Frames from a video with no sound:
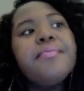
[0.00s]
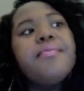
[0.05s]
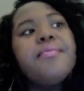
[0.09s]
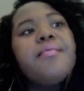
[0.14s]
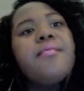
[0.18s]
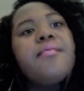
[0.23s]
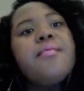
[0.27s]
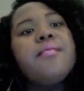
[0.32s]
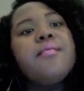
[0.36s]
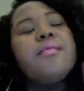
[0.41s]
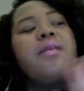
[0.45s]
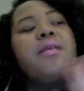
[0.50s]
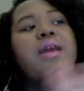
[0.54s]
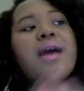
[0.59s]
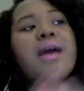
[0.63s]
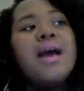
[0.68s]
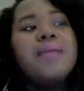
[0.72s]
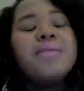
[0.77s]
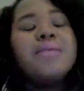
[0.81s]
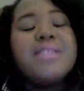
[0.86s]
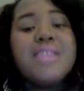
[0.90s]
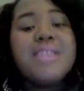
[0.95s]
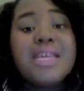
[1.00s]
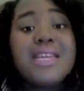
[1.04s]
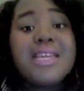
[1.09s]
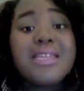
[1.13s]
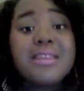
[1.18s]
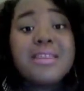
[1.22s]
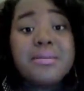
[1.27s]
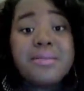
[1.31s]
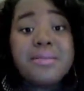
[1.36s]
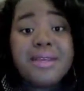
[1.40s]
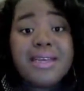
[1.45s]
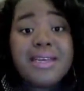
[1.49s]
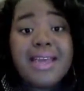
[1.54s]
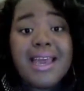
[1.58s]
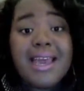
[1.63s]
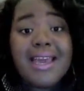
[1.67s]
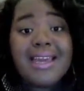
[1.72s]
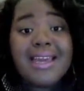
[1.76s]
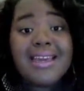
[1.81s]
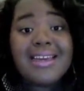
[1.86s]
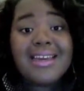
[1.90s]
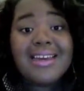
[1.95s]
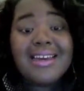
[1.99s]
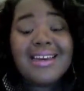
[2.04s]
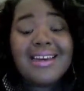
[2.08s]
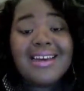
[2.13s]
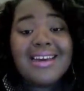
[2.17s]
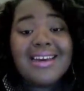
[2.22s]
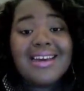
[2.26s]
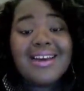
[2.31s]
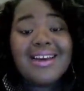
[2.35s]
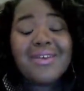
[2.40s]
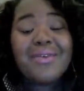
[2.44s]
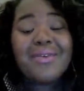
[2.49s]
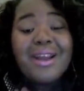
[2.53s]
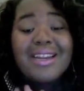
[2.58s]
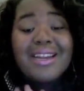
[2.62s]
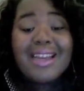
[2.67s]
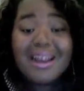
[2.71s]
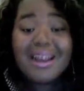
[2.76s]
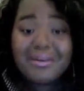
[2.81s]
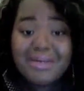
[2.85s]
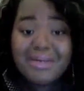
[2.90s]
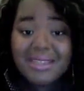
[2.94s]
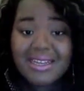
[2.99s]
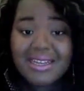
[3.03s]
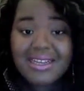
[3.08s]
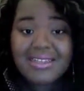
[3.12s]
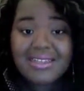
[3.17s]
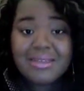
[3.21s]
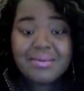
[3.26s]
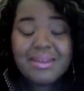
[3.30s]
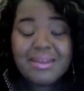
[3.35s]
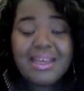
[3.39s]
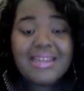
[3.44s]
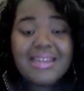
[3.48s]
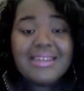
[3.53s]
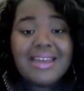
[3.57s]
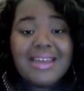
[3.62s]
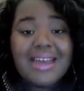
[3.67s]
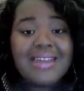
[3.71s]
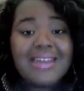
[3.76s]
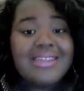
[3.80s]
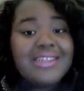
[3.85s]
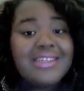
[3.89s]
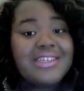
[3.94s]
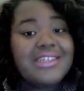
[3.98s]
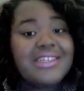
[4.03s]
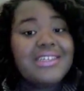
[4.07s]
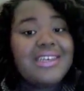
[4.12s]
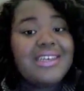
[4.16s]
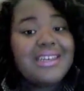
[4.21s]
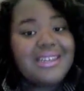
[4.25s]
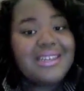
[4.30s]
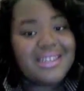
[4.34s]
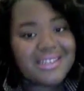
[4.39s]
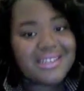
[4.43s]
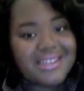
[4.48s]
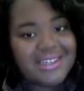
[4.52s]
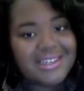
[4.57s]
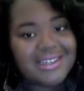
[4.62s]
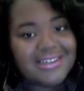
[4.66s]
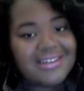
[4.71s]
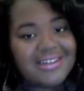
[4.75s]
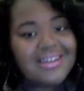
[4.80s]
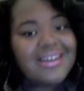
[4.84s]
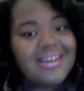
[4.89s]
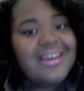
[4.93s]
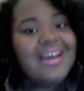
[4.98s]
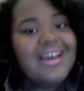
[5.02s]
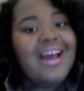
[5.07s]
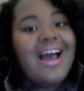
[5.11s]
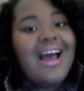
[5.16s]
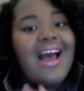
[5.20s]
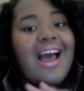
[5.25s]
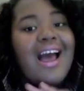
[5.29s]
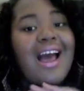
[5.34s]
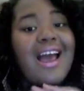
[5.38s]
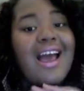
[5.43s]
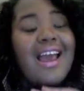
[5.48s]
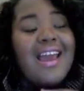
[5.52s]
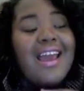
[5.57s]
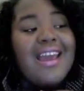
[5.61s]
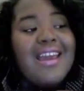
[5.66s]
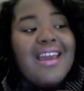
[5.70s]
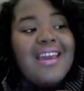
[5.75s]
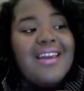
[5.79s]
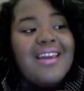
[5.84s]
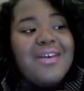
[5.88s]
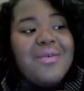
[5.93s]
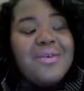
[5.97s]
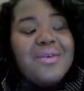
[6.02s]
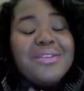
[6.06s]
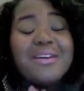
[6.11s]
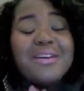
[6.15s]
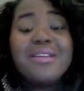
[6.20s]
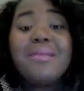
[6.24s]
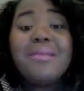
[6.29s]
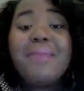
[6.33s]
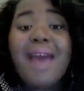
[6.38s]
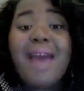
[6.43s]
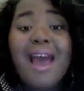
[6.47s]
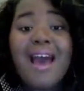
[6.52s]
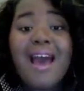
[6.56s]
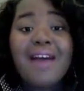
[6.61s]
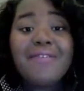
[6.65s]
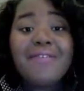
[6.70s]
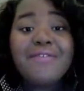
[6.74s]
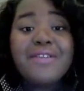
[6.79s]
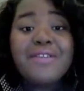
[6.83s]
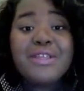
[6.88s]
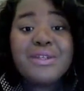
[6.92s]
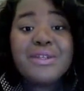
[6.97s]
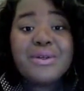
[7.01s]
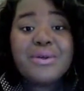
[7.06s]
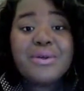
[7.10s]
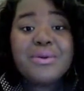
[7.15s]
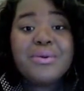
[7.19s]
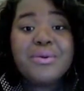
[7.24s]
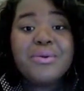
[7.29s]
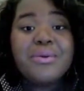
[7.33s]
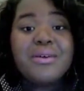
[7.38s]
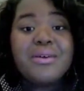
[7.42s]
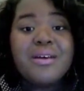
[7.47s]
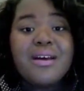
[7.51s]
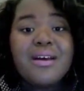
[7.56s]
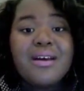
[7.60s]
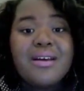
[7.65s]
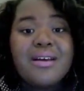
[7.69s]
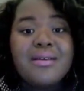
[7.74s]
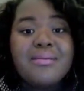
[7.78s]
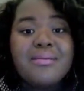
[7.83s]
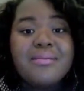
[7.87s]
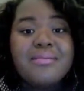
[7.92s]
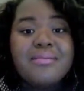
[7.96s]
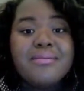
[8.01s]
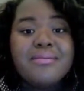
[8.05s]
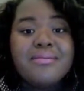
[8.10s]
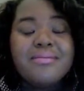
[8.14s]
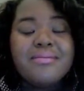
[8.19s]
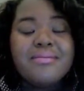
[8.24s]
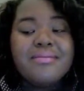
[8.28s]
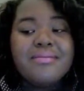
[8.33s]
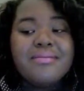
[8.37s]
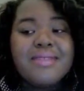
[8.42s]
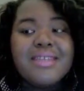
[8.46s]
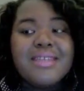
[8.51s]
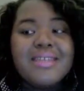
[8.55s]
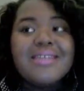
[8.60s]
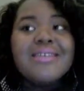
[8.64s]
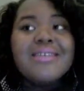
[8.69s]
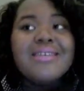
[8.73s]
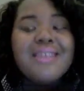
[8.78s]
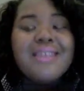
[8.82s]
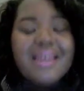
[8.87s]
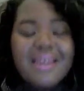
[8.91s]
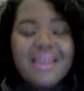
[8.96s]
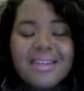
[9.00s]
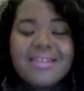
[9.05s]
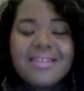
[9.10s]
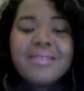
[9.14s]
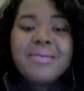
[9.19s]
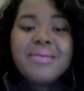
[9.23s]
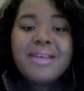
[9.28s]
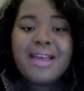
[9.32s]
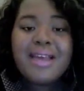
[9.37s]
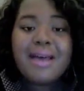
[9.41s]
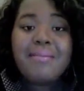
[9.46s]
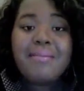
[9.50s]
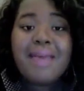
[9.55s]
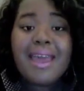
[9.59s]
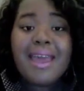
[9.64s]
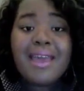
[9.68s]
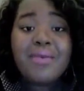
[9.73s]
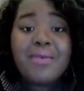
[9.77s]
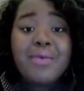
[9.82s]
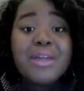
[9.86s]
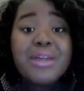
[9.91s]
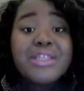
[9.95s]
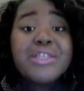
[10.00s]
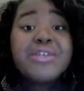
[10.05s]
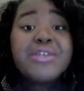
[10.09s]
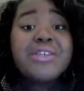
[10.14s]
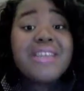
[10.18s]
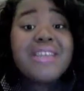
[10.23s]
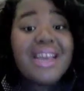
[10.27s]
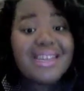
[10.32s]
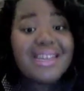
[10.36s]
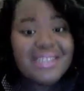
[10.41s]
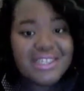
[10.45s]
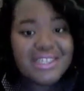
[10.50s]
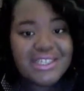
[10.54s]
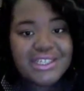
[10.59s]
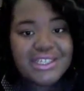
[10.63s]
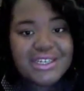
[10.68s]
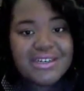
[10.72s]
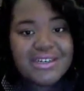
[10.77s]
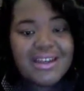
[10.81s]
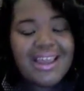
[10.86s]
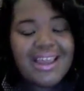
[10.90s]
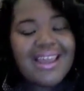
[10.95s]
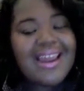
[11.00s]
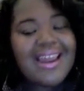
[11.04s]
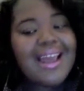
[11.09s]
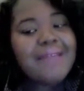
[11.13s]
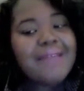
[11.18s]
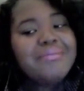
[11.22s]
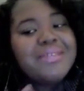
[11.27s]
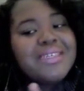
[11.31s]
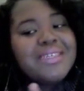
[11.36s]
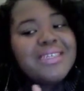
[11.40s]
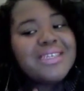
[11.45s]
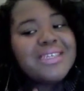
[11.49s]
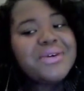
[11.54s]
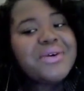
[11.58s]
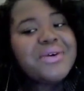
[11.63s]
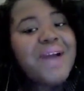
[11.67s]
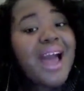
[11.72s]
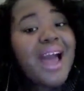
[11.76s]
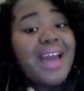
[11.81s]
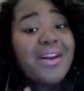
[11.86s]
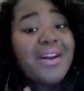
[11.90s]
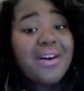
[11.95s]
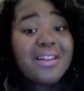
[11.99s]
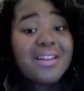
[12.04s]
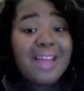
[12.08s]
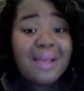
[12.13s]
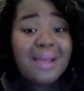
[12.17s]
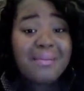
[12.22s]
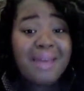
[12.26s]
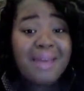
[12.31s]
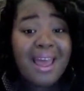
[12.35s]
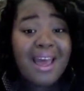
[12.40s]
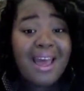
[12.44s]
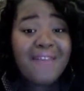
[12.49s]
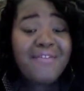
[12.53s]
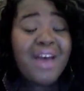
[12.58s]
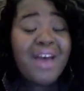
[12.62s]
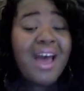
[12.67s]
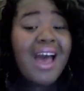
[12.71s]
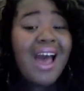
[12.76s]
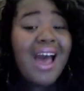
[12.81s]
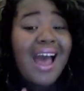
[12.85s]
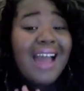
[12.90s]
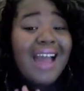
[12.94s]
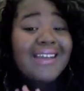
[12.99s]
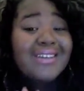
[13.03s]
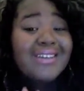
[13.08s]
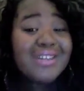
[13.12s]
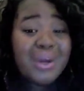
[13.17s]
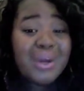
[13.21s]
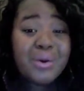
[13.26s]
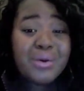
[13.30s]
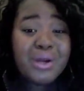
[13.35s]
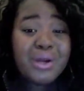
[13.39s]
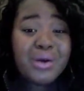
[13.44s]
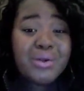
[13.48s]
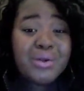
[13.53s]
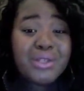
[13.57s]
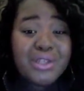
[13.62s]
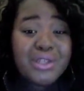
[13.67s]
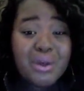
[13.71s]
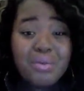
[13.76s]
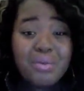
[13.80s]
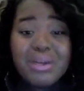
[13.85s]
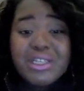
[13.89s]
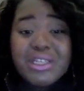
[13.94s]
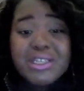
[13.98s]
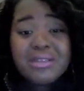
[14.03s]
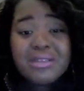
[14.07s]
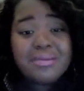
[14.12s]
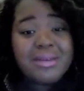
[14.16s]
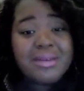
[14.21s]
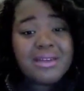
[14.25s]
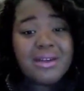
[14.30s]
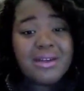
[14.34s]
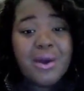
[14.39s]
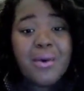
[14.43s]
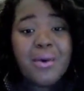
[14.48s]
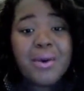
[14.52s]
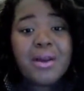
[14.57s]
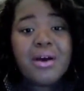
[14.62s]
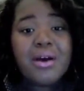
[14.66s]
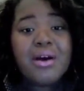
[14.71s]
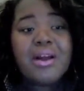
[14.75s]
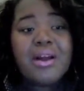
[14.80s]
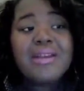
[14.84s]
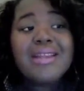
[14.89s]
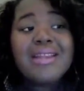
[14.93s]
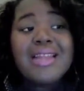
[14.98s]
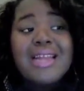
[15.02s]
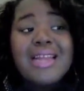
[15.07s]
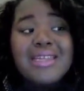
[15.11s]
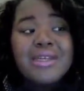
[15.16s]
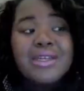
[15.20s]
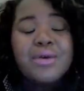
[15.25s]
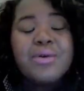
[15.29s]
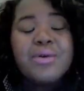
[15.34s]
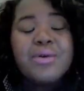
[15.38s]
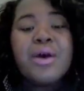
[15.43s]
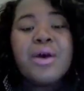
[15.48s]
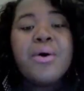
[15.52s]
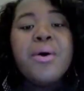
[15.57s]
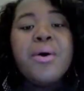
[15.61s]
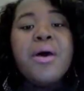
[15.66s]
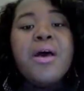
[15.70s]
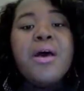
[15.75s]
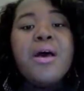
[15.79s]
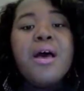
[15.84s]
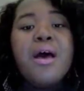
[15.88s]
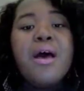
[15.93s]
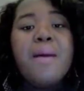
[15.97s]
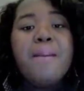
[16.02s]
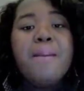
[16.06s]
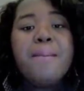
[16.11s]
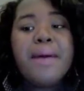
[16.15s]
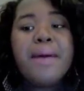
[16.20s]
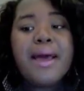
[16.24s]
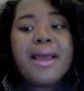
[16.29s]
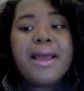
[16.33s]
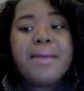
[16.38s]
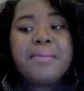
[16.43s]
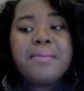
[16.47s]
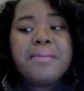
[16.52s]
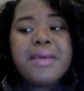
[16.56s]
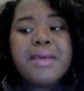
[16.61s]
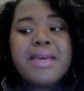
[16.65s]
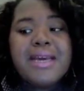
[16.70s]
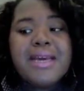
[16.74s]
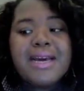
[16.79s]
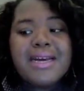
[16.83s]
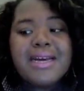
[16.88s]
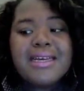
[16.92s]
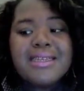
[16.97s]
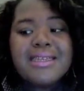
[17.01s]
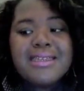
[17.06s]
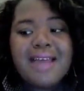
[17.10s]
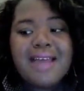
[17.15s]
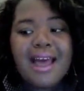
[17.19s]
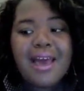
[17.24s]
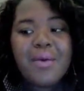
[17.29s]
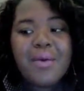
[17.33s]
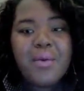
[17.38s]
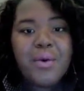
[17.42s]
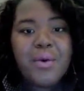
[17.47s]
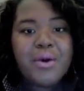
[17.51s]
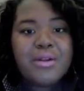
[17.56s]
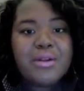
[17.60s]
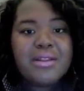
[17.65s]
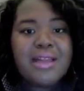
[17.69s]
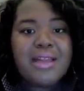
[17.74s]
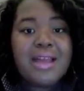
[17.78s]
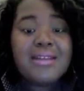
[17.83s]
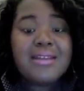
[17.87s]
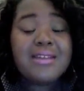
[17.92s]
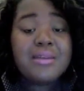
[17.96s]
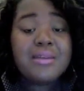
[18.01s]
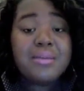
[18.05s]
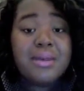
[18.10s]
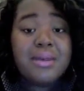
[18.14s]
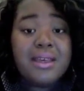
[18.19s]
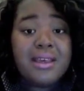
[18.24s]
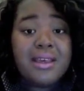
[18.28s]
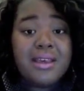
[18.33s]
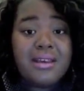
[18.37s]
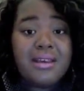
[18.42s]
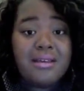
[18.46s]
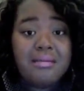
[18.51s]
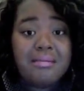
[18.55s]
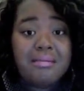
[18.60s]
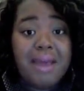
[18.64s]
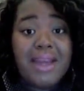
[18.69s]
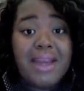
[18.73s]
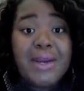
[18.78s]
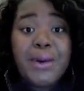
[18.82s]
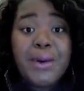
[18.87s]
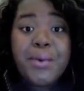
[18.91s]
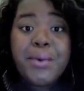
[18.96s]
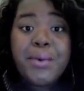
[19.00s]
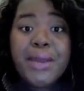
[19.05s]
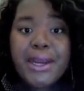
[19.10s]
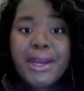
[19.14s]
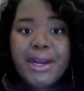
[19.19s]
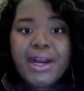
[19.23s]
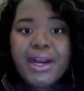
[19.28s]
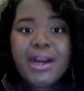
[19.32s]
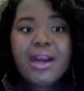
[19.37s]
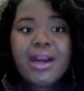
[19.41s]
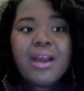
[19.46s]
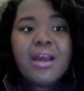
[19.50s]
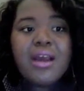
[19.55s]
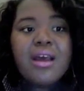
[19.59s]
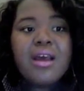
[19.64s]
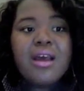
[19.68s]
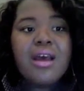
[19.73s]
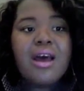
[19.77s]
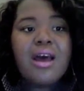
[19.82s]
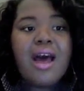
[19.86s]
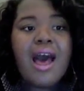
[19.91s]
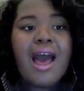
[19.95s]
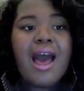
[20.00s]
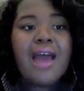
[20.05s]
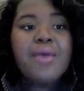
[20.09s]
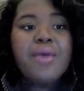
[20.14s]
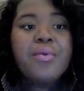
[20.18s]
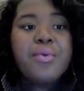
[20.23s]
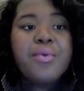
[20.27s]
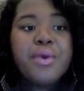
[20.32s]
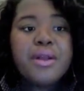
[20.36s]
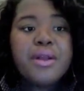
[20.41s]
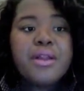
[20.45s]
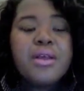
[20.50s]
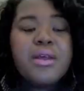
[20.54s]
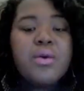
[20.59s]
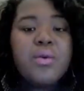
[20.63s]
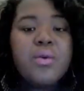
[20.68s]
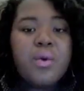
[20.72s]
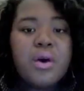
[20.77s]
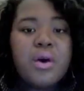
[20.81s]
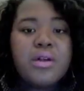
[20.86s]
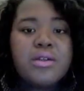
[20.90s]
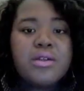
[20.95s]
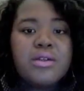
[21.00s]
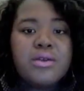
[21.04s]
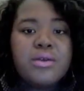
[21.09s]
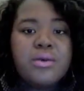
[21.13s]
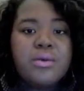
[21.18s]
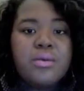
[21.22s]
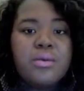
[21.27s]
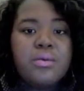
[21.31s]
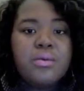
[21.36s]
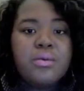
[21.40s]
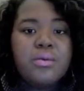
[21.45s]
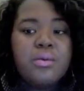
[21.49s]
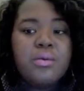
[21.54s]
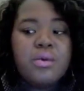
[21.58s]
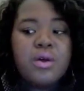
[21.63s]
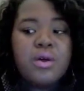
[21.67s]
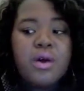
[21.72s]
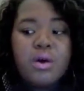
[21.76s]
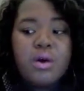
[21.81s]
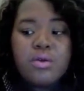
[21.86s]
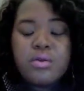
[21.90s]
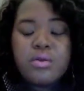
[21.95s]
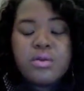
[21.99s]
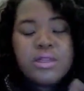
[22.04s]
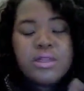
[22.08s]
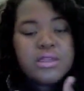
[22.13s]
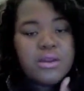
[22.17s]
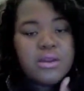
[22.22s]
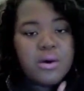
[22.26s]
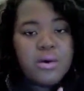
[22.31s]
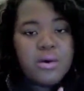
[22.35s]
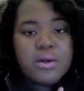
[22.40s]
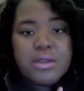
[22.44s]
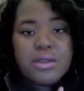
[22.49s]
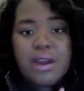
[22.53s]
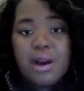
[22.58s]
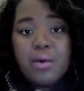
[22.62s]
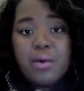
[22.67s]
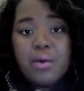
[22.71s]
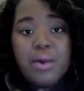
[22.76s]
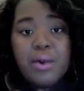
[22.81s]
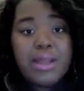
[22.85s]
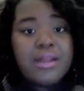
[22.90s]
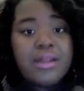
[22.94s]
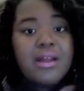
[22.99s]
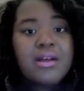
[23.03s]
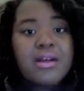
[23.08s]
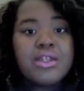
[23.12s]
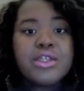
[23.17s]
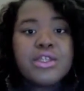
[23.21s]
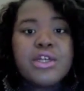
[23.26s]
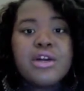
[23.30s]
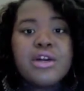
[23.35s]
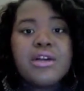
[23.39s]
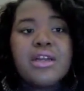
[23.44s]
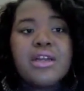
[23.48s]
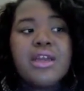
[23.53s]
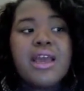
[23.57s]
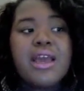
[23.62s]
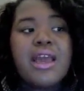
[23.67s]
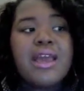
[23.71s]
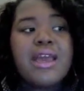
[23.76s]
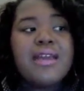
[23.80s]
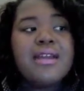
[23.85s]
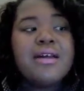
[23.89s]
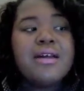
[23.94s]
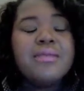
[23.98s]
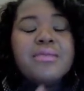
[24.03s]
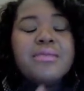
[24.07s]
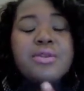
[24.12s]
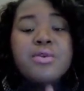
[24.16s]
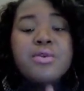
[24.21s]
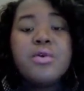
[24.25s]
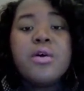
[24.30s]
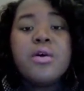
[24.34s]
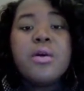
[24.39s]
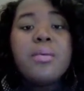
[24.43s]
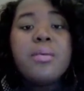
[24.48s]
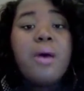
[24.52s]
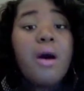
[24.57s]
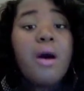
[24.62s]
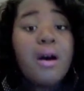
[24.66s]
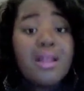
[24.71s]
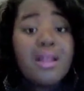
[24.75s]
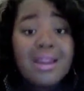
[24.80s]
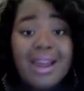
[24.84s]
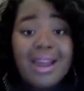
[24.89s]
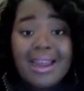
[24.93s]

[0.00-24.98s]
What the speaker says: I'm studying to be a right now I'm studying to be a dietitian technician. I was on the path to studying to become a registered dietitian, and I'm still kind of on that path. I don't know. So much has been going on that I don't know. But because I want that to be my career, I really want to go through this whole entire weight loss journey and absorb all that I can.